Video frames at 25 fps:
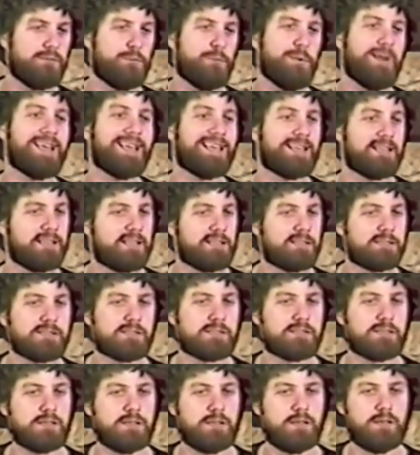of
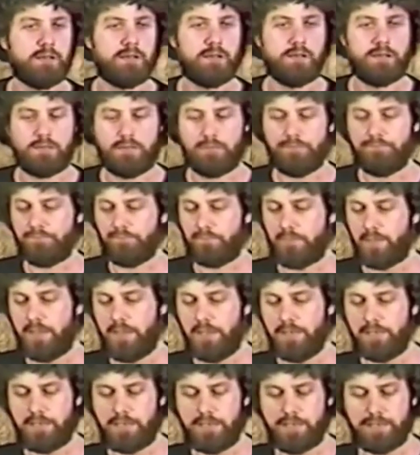wickedness.
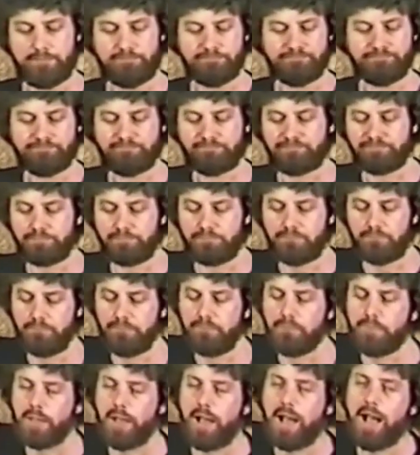And uh,
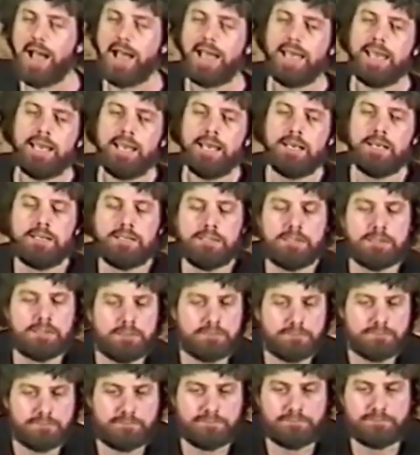I,
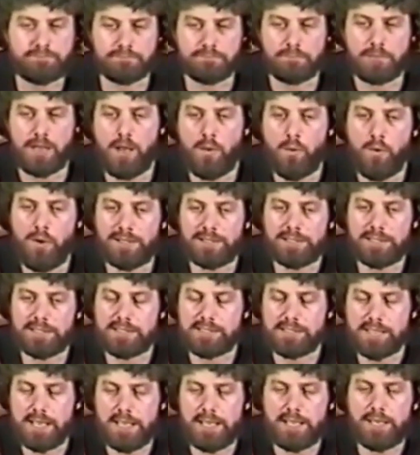I want
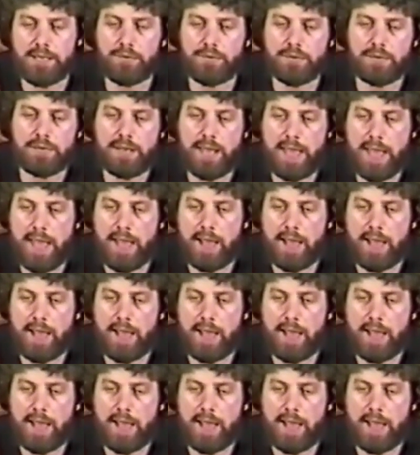to say here and